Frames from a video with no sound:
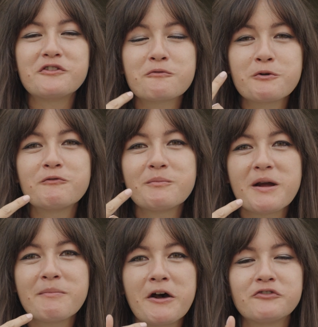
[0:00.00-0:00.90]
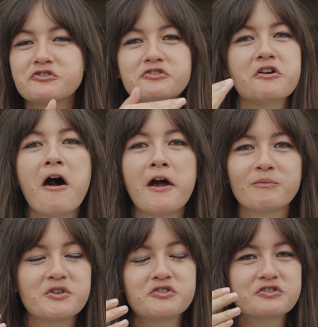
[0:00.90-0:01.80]
the roof of my mouth is just gone.
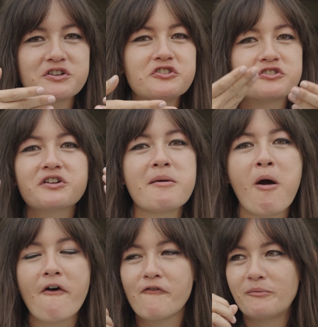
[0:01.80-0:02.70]
It just came off.